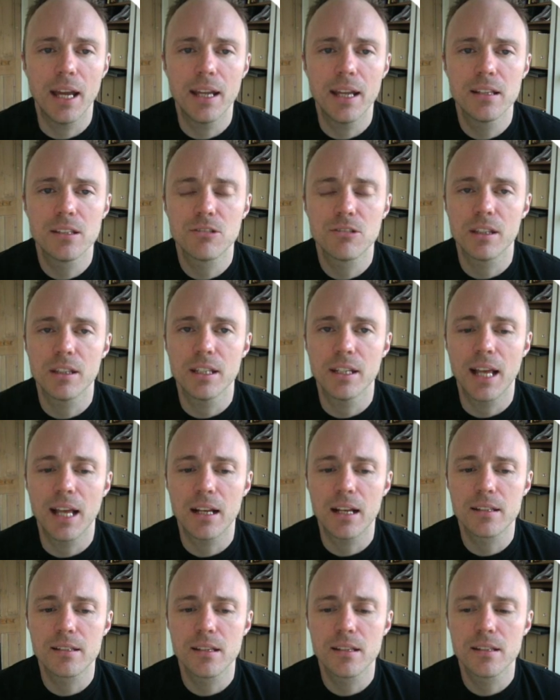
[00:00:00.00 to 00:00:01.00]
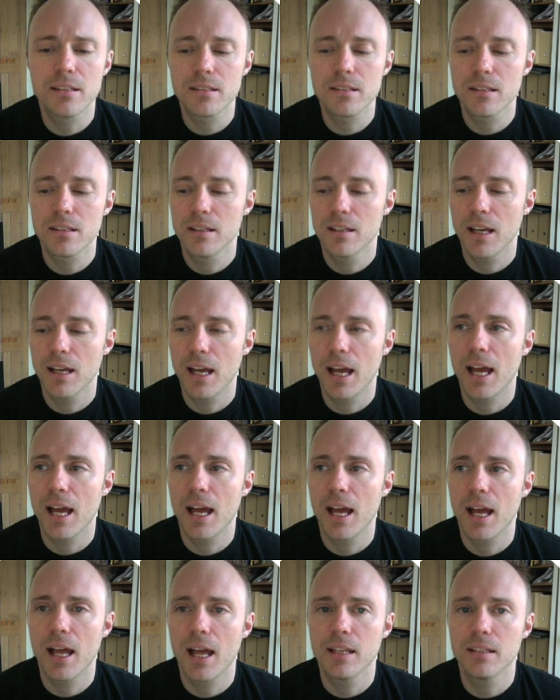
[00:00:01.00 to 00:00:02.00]
on OK to run the analysis,
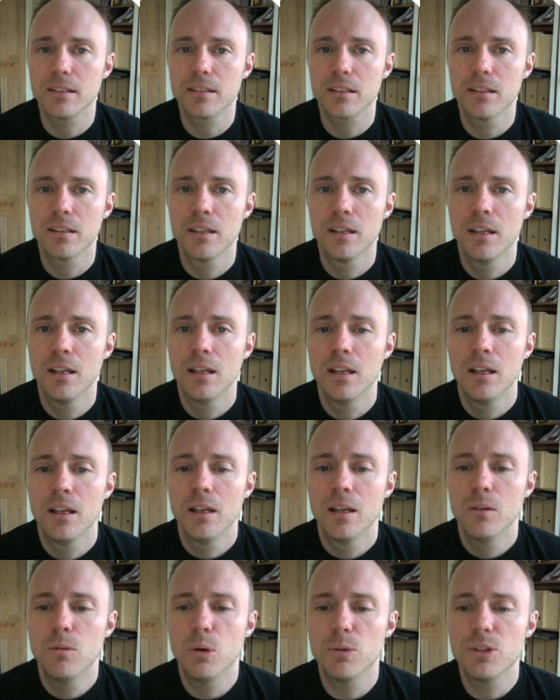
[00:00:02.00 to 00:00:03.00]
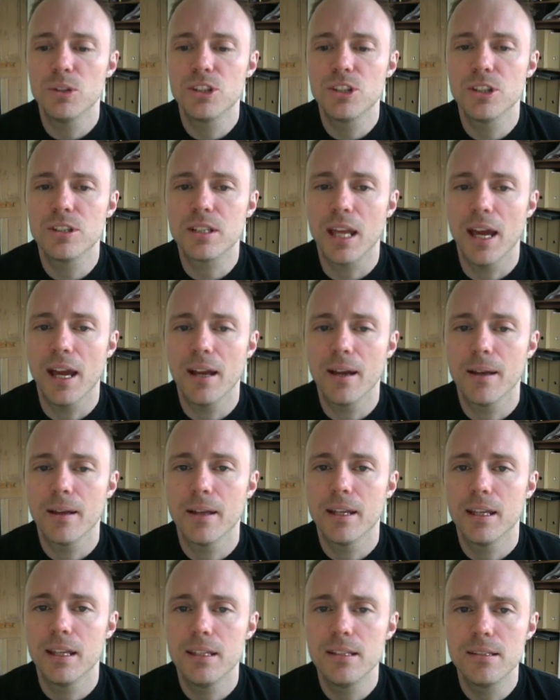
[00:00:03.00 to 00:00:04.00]
and what we should
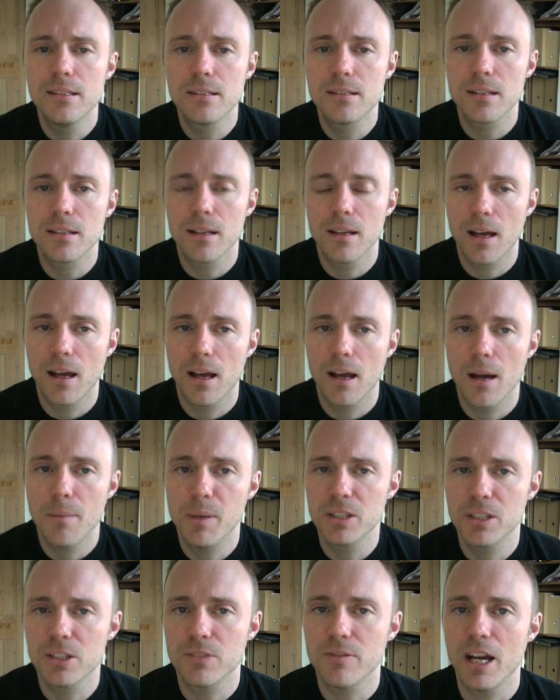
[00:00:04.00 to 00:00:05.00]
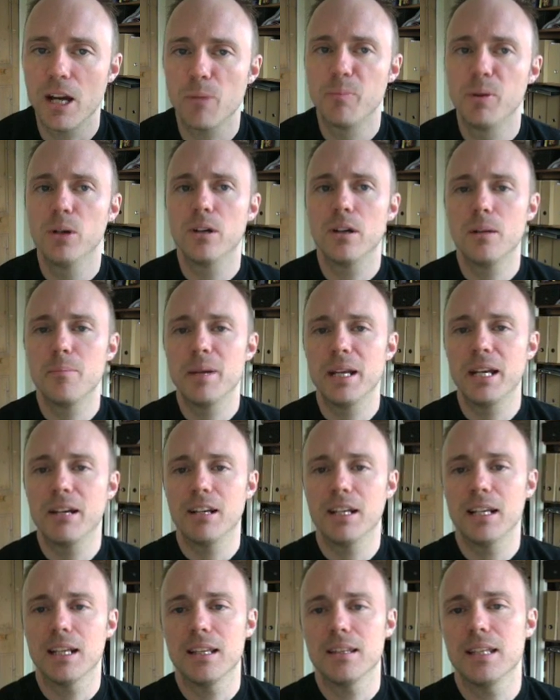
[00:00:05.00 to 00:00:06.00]
get is a bunch of output
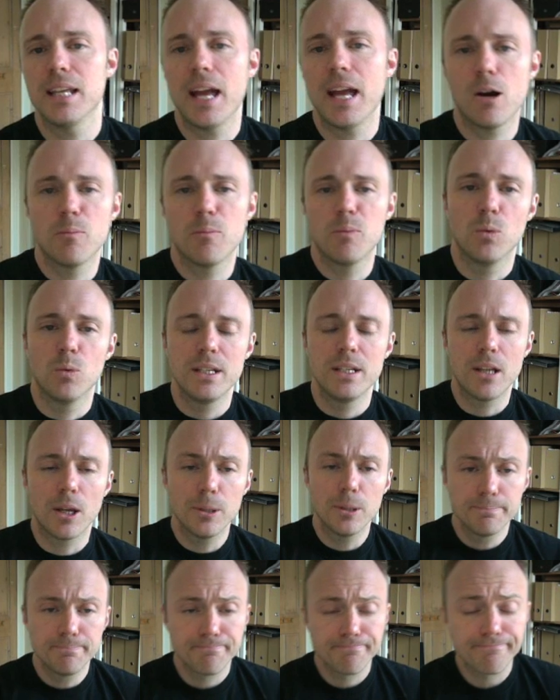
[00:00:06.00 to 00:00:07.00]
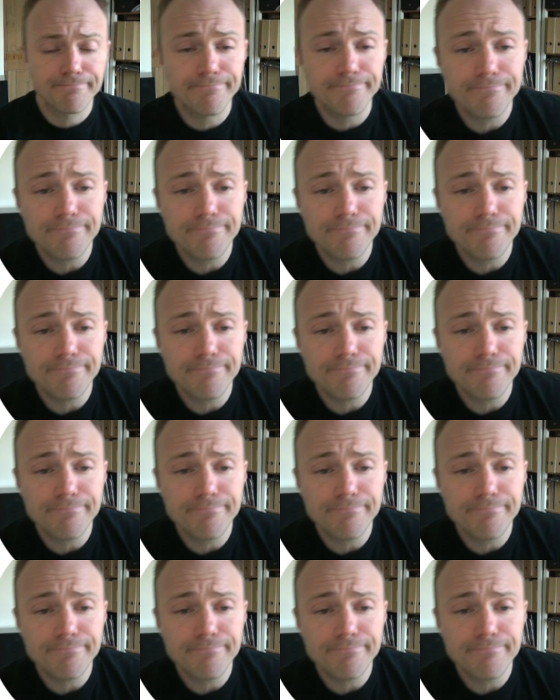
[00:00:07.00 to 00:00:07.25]
appearing in the output window,